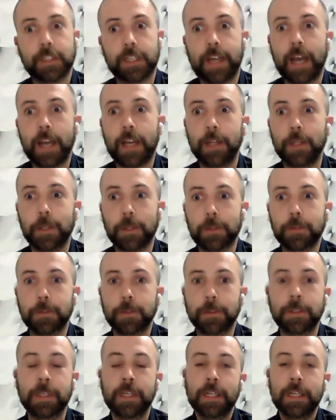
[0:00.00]
I had a look
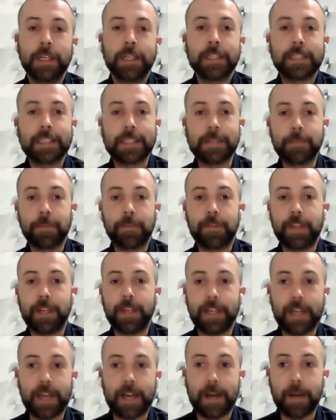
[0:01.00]
through some of
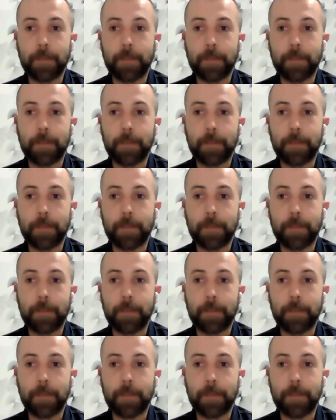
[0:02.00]
the